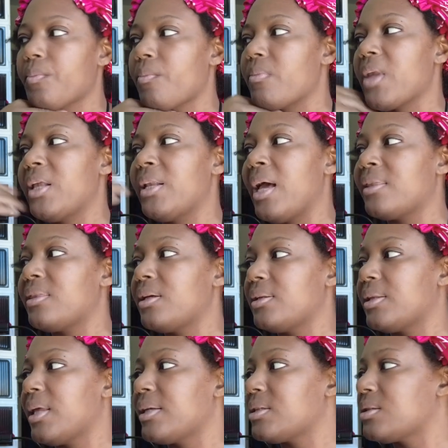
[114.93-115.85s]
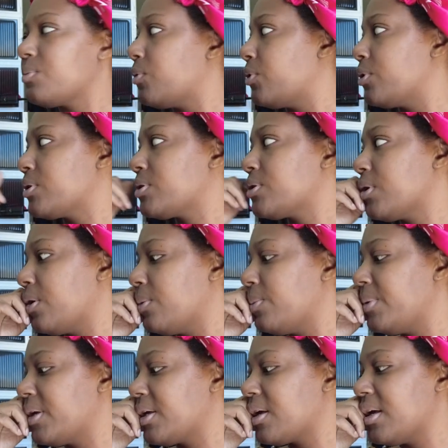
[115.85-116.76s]
And I think that's more so
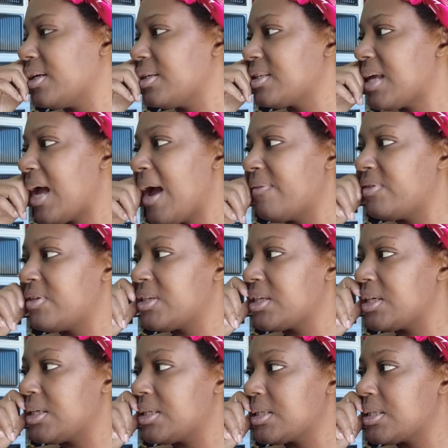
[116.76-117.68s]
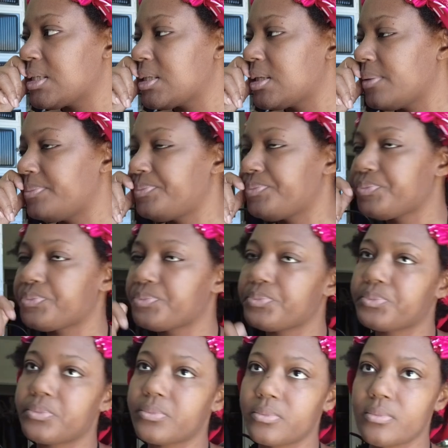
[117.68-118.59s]
because I was
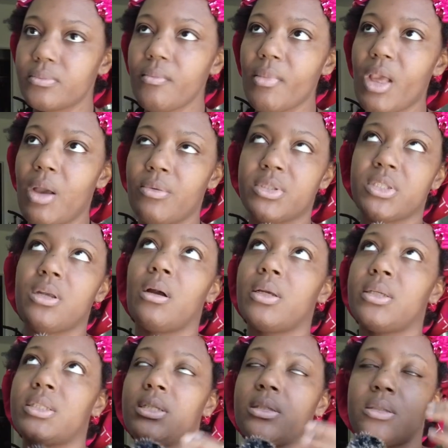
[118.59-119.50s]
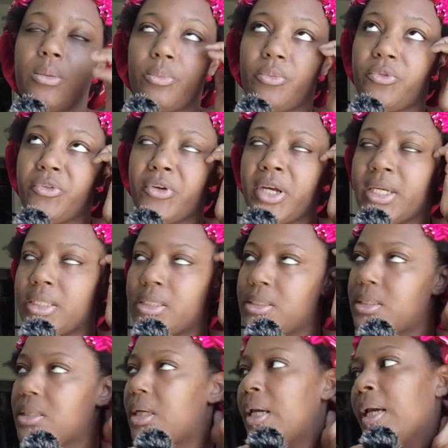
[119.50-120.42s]
talking to some
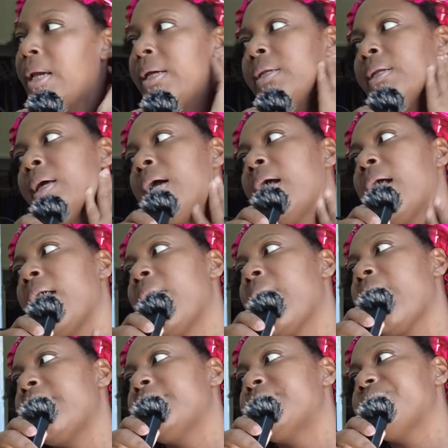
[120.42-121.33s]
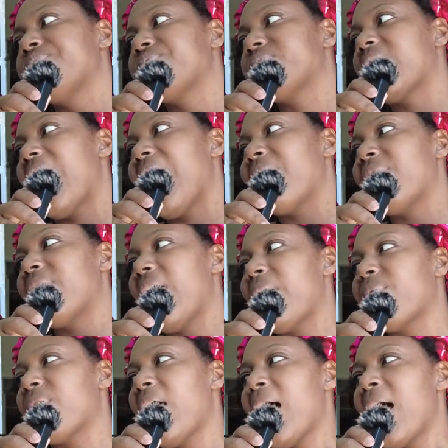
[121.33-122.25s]
friends, and
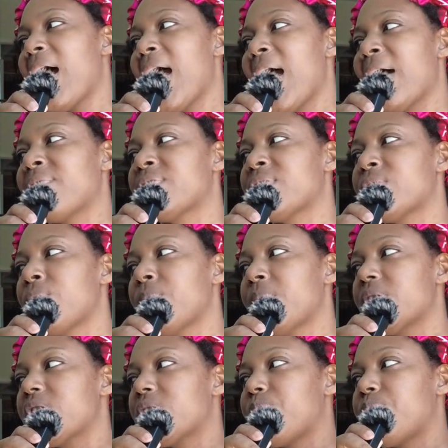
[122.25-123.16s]
I have so much